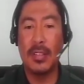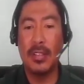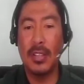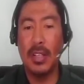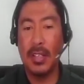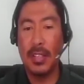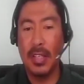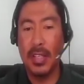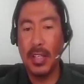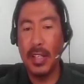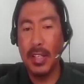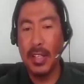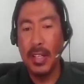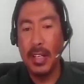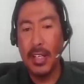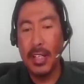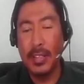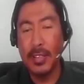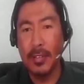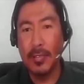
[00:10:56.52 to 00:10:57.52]
again, the
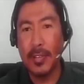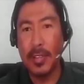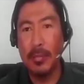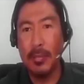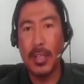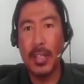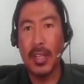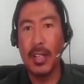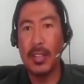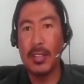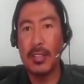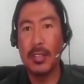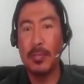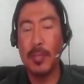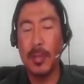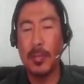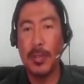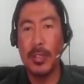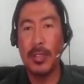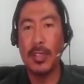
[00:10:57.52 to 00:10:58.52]
list of chemicals,
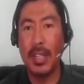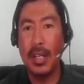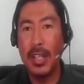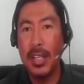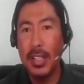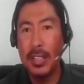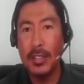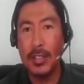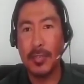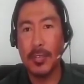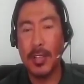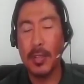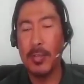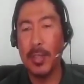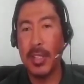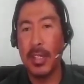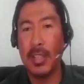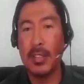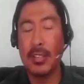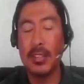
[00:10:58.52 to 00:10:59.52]
POPs is a list of
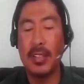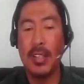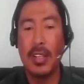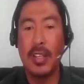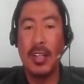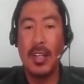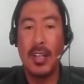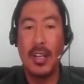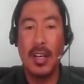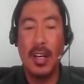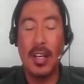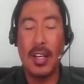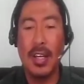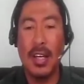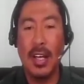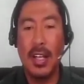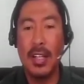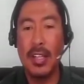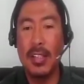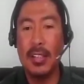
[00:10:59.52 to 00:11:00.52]
chemicals, and
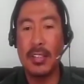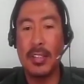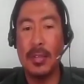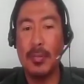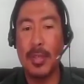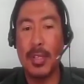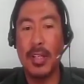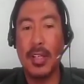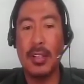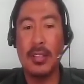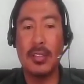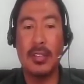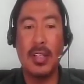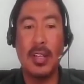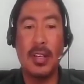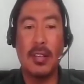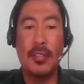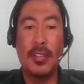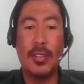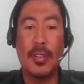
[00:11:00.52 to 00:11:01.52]
all these chemicals
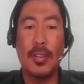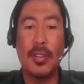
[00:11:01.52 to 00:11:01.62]
have certain